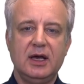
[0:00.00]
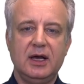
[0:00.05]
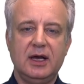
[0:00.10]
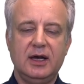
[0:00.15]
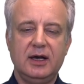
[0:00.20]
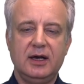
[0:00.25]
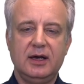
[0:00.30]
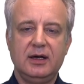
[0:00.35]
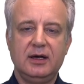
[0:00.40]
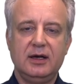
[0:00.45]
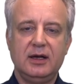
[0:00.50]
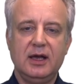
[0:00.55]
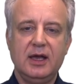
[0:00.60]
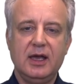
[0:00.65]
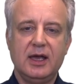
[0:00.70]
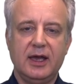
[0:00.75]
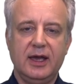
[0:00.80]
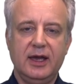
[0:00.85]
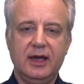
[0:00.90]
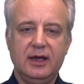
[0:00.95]

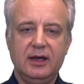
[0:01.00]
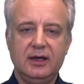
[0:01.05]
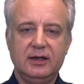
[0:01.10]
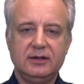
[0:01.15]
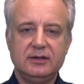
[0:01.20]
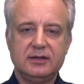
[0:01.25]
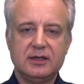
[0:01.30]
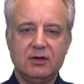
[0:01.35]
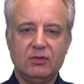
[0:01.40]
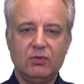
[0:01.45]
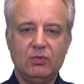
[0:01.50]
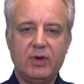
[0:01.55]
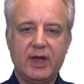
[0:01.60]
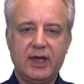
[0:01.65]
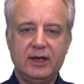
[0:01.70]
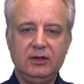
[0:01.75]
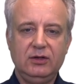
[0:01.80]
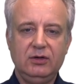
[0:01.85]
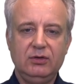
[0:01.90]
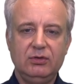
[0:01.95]
And
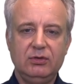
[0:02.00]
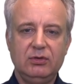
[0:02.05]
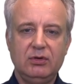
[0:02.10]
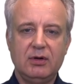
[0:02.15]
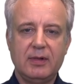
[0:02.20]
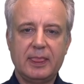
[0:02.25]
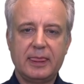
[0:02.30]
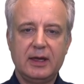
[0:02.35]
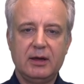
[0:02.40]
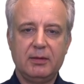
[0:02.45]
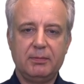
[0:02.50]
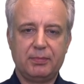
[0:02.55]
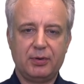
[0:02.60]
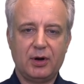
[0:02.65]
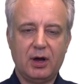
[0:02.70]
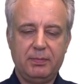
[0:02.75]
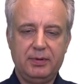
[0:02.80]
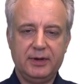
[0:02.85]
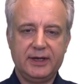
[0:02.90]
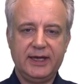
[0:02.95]
when you
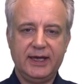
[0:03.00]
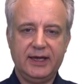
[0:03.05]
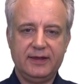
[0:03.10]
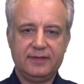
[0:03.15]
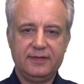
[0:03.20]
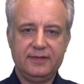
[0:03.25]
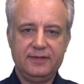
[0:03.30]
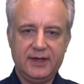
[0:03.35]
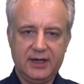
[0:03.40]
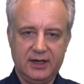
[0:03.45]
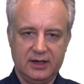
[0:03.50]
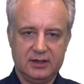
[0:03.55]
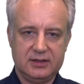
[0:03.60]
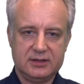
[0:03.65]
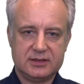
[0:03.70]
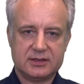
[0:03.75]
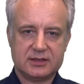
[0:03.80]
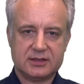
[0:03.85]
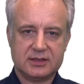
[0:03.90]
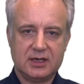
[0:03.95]
propagate
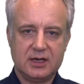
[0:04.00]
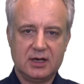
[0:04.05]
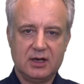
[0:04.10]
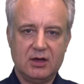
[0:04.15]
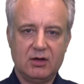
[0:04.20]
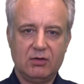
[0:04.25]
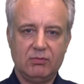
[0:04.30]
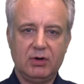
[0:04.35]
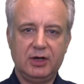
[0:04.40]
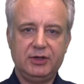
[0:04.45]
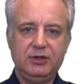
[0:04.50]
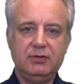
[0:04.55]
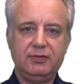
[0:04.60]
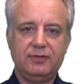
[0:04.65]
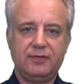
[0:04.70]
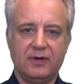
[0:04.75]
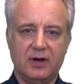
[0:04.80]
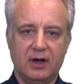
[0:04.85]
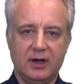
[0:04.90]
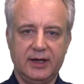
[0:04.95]
this, what you
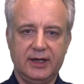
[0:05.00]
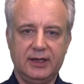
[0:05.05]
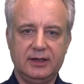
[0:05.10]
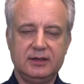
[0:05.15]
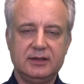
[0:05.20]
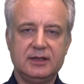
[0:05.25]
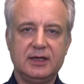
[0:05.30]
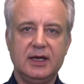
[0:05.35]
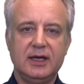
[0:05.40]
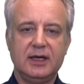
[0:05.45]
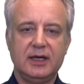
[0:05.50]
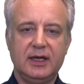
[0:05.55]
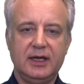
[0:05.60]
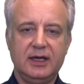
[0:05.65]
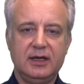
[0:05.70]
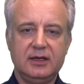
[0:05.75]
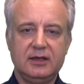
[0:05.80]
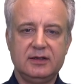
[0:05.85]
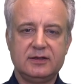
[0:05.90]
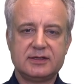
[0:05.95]
find
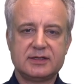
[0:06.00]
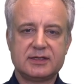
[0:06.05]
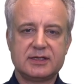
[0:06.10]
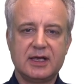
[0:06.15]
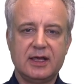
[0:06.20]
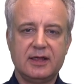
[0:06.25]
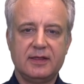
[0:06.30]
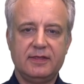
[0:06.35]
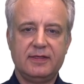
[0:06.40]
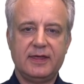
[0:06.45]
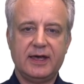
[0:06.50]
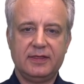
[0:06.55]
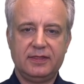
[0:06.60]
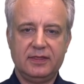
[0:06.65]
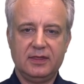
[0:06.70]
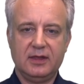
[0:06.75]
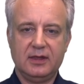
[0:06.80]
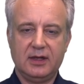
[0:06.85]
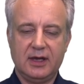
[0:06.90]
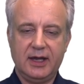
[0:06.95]
is
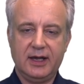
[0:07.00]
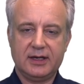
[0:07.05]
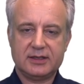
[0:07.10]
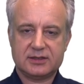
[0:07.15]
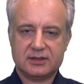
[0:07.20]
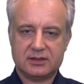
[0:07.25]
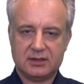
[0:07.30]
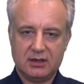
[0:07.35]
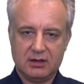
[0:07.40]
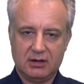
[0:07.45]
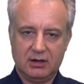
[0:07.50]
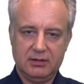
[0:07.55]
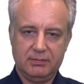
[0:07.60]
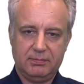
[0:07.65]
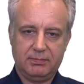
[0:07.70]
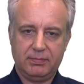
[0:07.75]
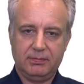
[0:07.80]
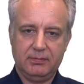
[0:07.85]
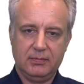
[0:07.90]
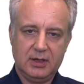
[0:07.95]
that x
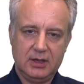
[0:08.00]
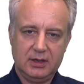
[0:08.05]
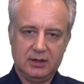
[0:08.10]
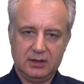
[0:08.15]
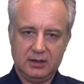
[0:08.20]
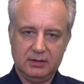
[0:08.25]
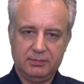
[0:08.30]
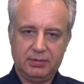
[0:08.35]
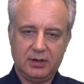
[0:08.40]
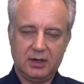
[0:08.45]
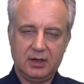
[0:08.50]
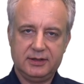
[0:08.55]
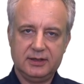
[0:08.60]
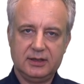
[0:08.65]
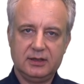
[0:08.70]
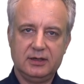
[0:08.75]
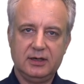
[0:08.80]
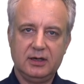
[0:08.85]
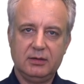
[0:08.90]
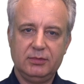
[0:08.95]
on
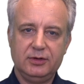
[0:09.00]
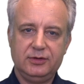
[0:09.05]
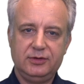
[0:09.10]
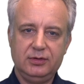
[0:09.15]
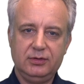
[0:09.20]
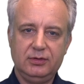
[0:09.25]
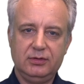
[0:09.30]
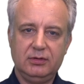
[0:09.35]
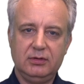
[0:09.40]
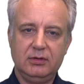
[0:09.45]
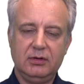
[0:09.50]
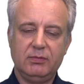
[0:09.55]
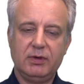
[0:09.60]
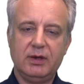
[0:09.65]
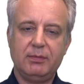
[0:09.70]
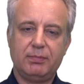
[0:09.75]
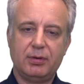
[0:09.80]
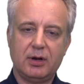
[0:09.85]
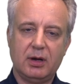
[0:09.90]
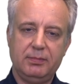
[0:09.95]
particle number 2,
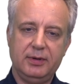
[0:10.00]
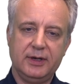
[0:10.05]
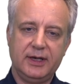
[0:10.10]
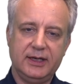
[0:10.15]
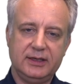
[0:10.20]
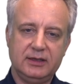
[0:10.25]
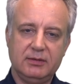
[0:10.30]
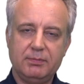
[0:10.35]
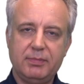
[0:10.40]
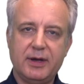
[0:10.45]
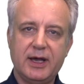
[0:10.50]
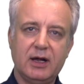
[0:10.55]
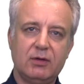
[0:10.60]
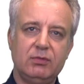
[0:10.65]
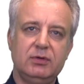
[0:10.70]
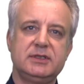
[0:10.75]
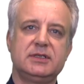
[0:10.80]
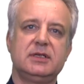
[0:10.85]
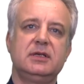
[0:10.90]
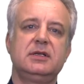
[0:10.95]
when propagated
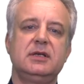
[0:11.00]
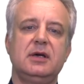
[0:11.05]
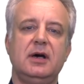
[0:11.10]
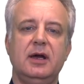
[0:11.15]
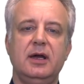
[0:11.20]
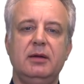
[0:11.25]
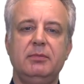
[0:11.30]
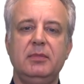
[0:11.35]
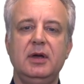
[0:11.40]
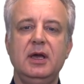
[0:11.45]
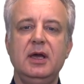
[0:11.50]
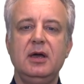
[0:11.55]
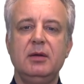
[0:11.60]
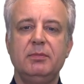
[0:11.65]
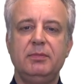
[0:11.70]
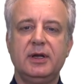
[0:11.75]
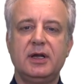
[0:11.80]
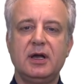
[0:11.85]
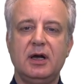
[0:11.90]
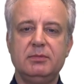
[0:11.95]
backwards in time,
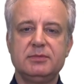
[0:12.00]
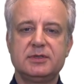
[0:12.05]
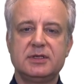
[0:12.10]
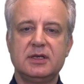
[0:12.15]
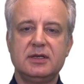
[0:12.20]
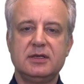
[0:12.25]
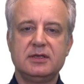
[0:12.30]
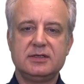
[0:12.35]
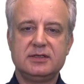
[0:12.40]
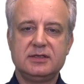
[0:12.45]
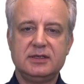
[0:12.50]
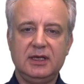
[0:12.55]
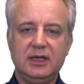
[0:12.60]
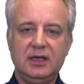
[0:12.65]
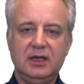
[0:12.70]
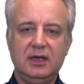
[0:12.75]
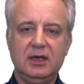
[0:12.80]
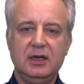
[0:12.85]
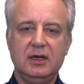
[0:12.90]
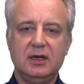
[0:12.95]
becomes a
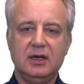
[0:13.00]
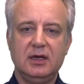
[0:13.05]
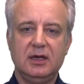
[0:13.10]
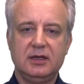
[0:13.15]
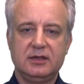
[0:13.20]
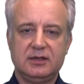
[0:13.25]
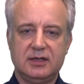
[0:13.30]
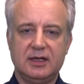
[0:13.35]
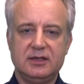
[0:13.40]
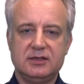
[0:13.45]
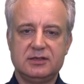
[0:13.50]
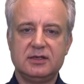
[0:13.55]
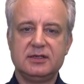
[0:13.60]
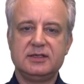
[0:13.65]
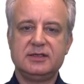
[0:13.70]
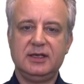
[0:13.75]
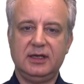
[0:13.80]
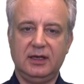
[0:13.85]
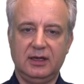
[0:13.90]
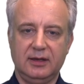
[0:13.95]
z tensor
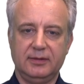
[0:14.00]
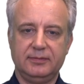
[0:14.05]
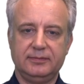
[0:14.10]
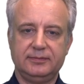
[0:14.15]
z.